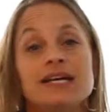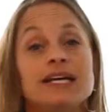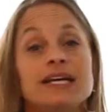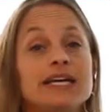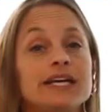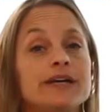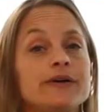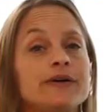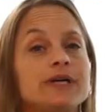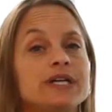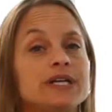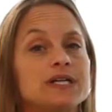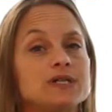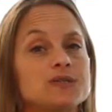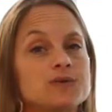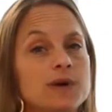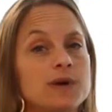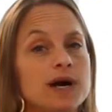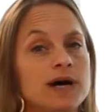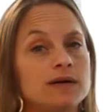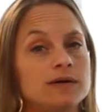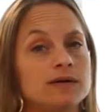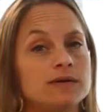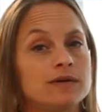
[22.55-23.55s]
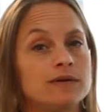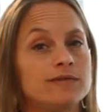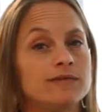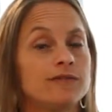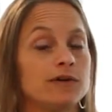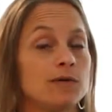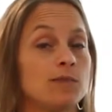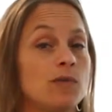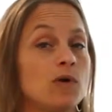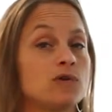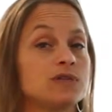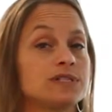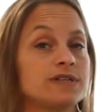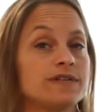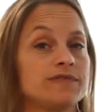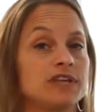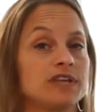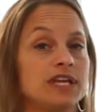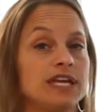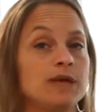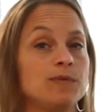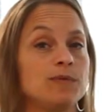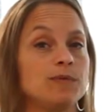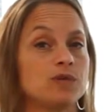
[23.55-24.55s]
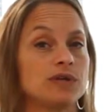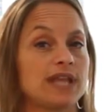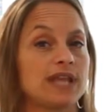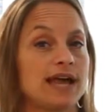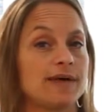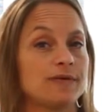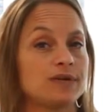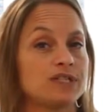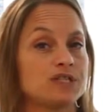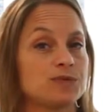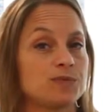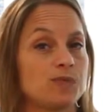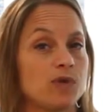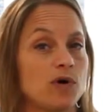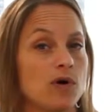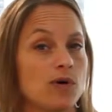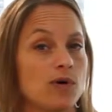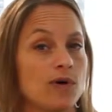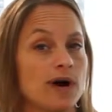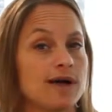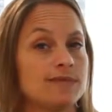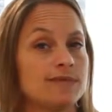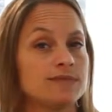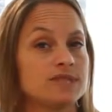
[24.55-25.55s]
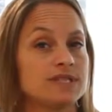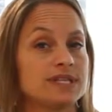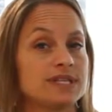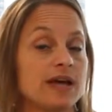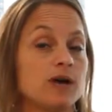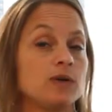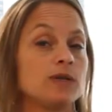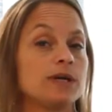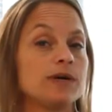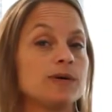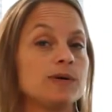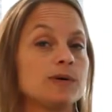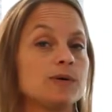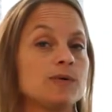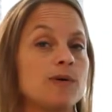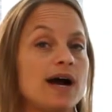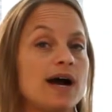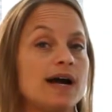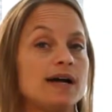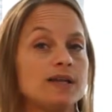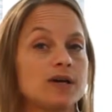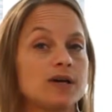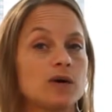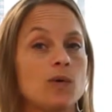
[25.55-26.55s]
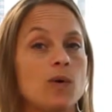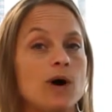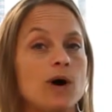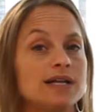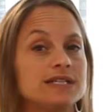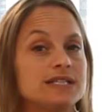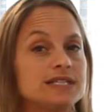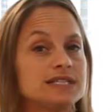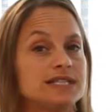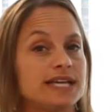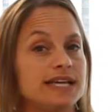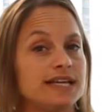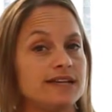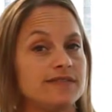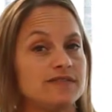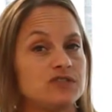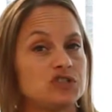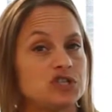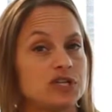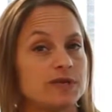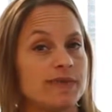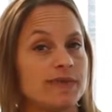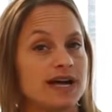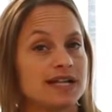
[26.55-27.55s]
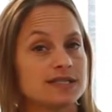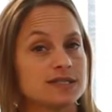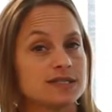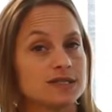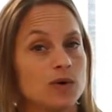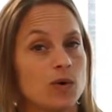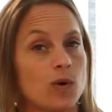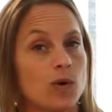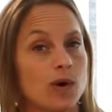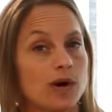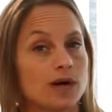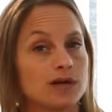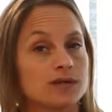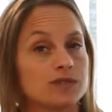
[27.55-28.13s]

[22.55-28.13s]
Here in Israel, for most of the Hebrew language programs, they only require the quantitative GMAT score.